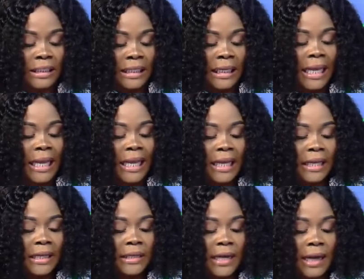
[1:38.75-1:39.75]
C,
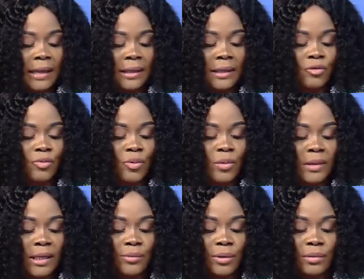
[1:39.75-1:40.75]
any other rules
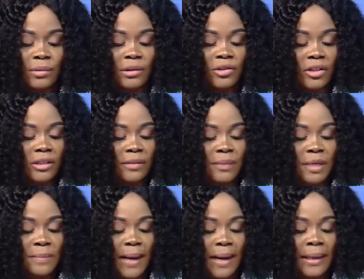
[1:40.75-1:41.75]
and regulations
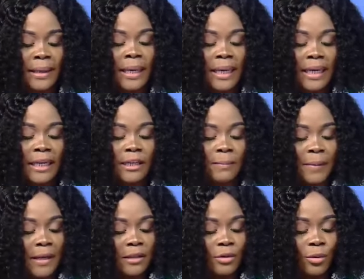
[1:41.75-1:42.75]
made by any
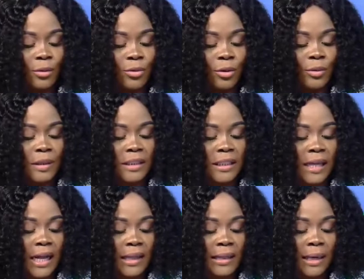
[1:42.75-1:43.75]
person or authority
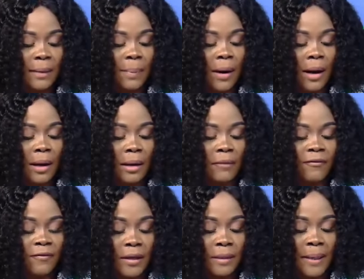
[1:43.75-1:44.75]
under a power
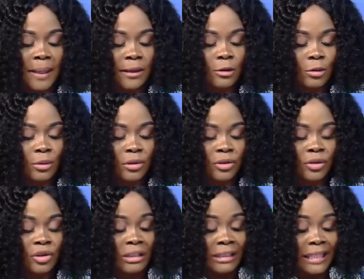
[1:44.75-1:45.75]
conferred by this
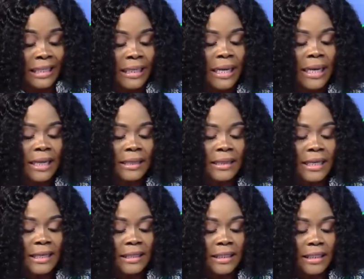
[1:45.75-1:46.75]
Constitution. D, the
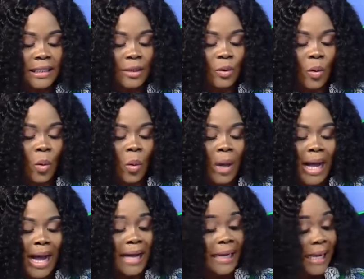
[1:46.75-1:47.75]
existing law.
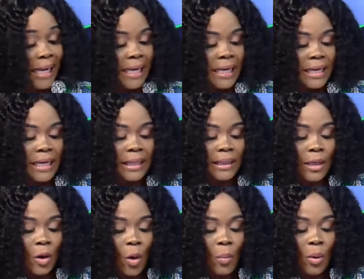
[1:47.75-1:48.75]
And E, the
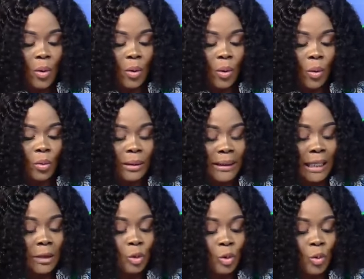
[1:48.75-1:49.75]
common law.
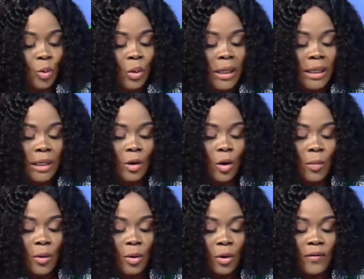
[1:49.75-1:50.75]
Then two, the
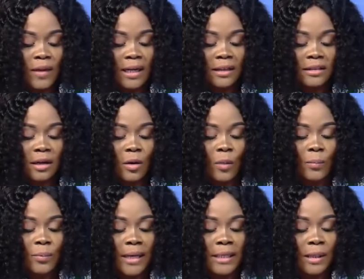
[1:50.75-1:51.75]
common law of Ghana shall
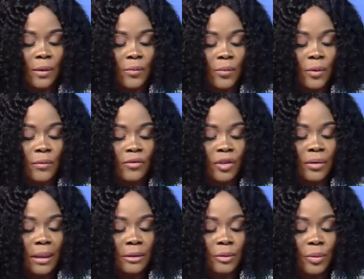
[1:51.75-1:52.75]
comprise the rule of
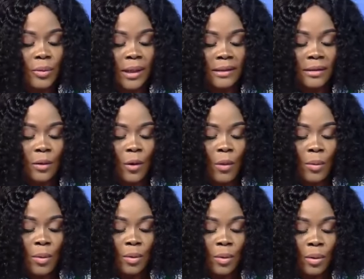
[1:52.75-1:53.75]
generally known as the
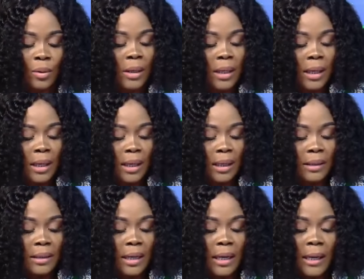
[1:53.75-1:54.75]
common law. And
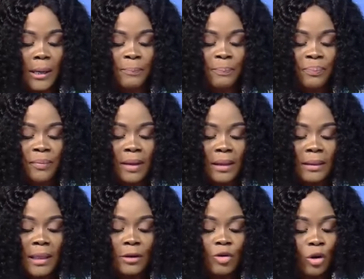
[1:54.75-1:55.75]

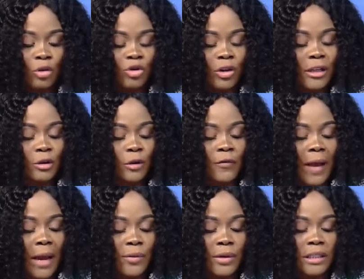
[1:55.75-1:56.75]
the doctrines of
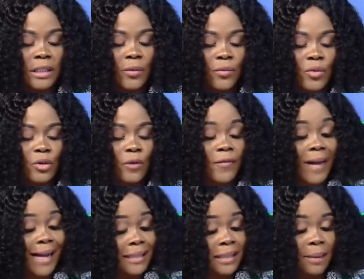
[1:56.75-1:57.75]
equity and rules of
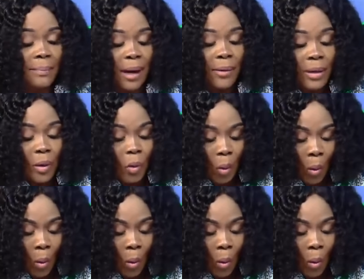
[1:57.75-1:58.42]
customary law.